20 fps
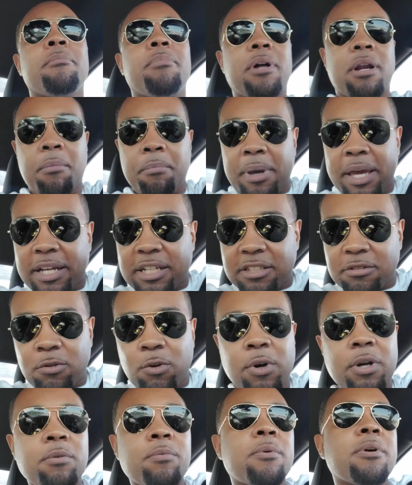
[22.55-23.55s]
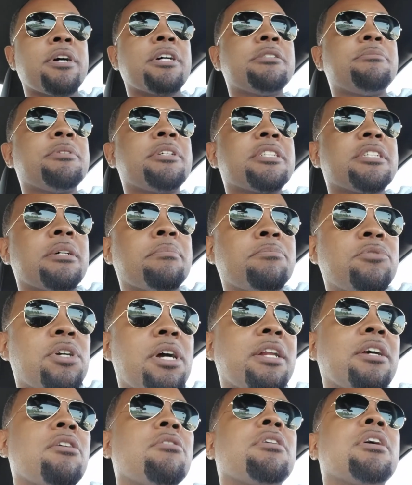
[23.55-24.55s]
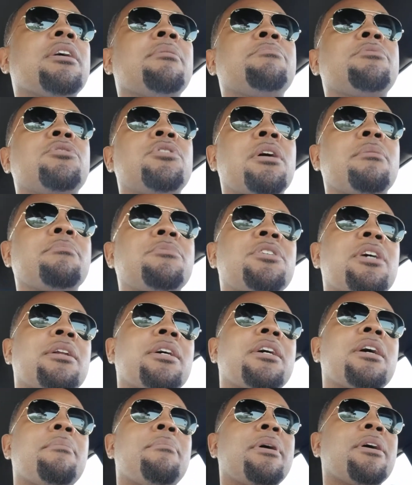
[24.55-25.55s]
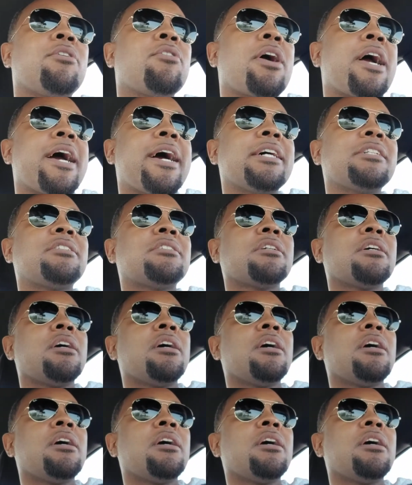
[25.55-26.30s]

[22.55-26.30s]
but I'm making some quick runs because I'm trying to cut my grass